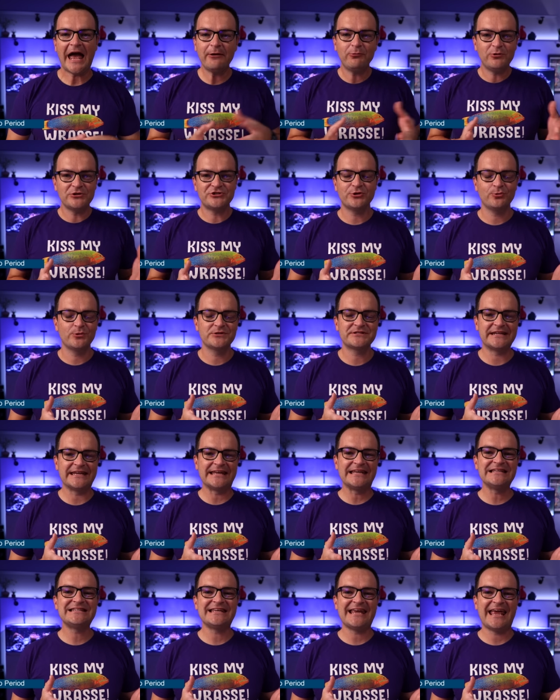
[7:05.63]
I wish there was an
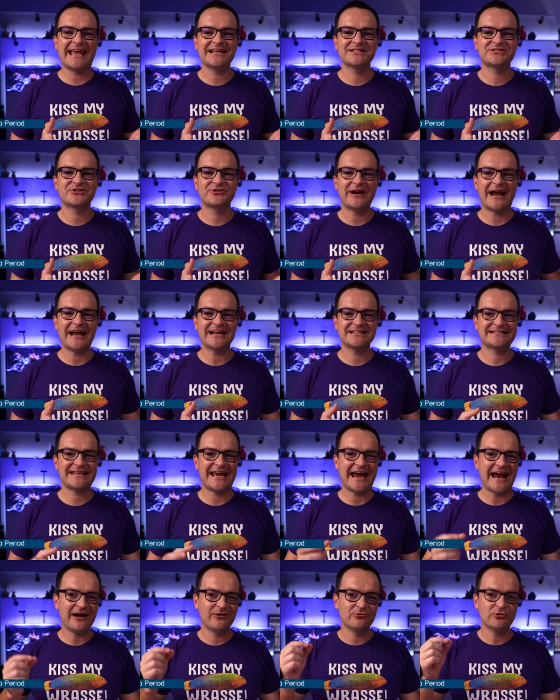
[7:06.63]
easy answer as to
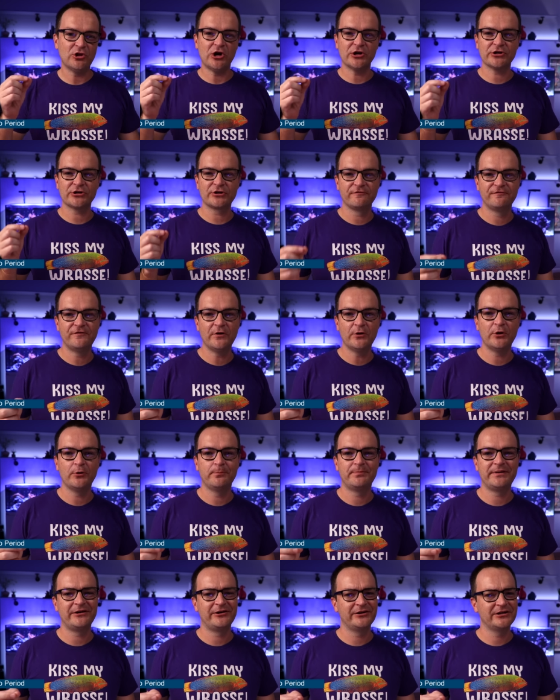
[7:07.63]
how long your photo
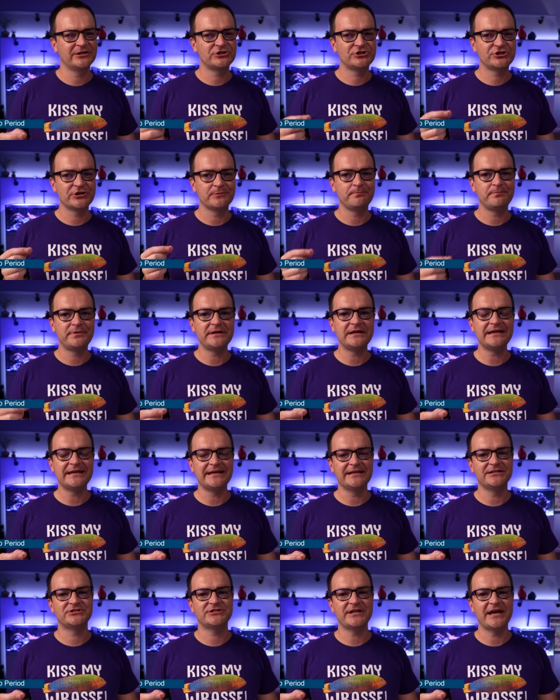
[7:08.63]
period should be
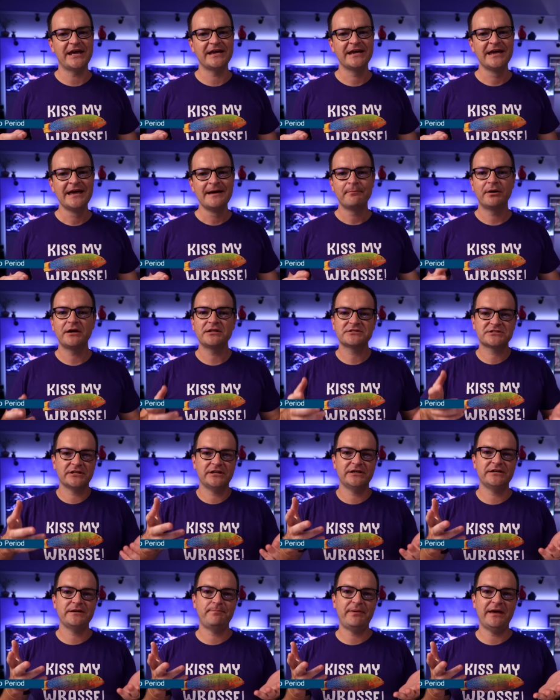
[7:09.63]
each day, but it's
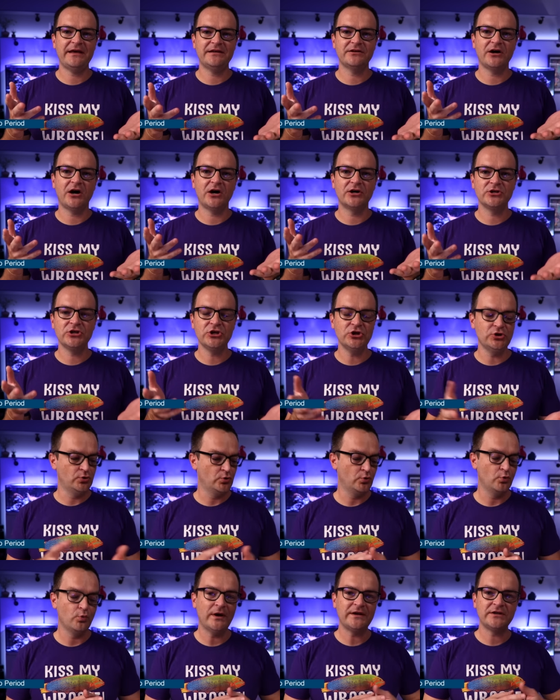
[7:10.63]
going to depend on
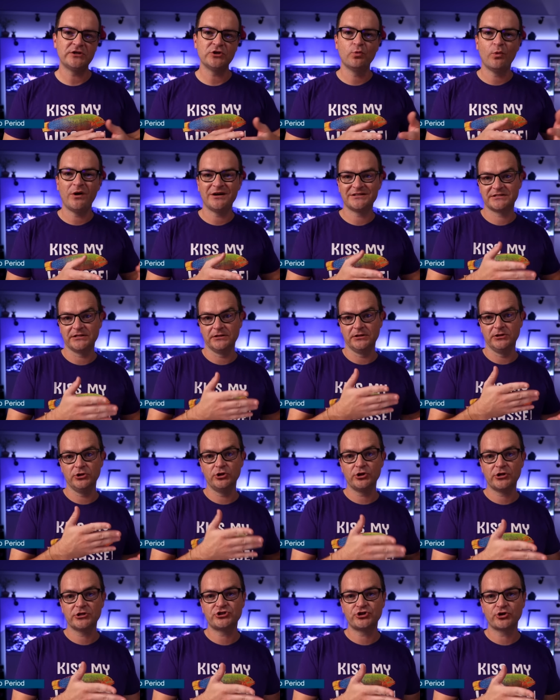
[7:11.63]
you. When do you want to
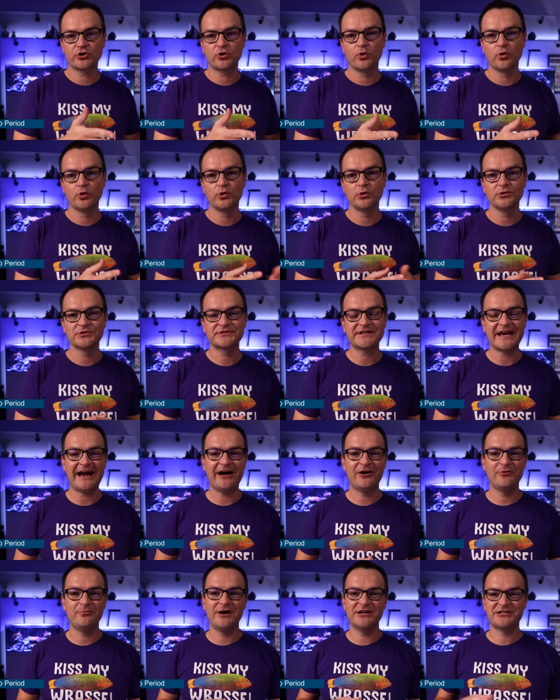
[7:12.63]
look at your corals?
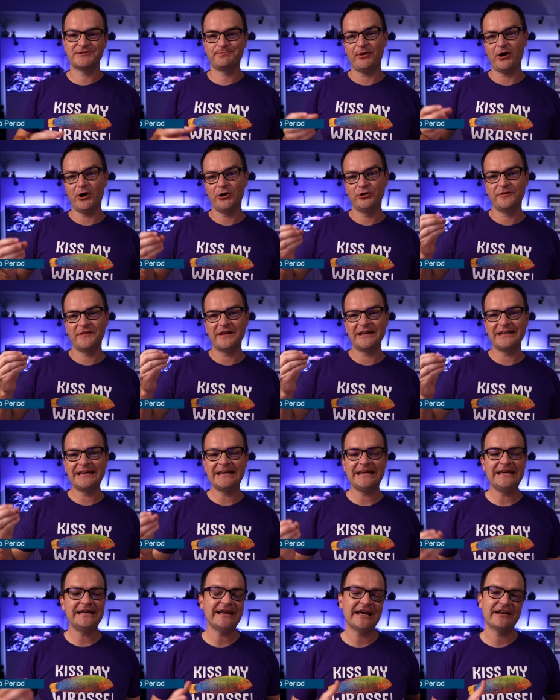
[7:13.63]
How much PAR do they
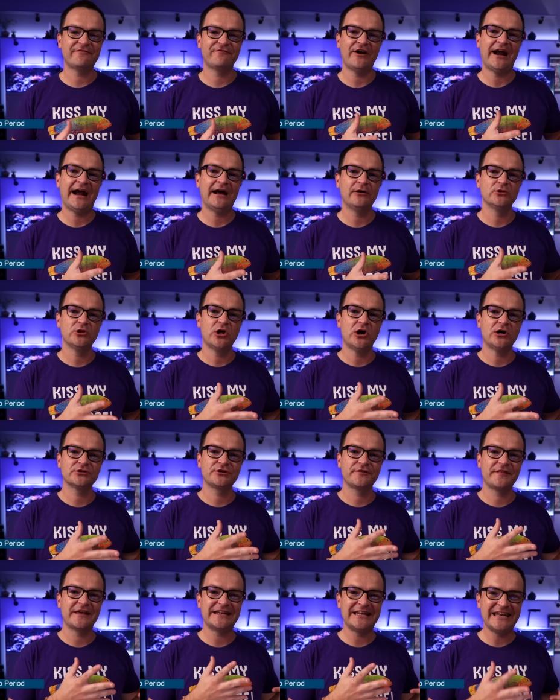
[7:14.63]
need? And for how long
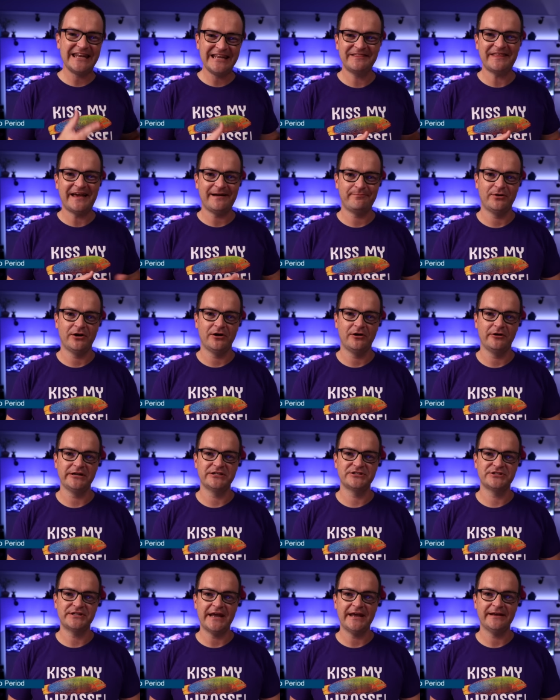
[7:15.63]
do they need that PAR
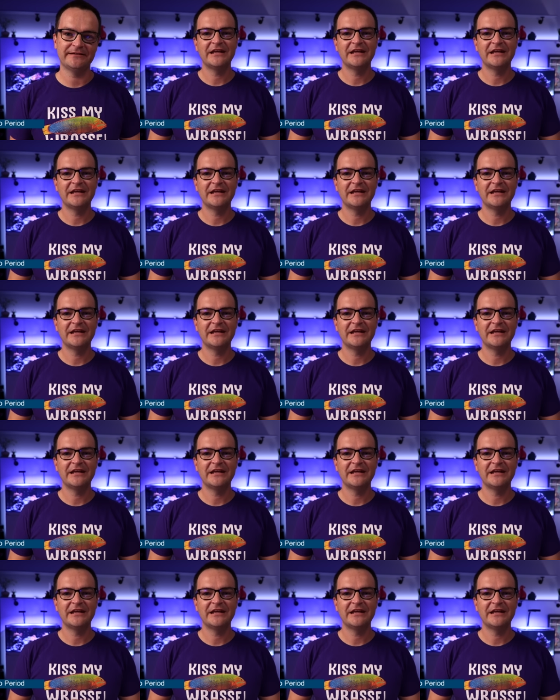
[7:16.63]
each day?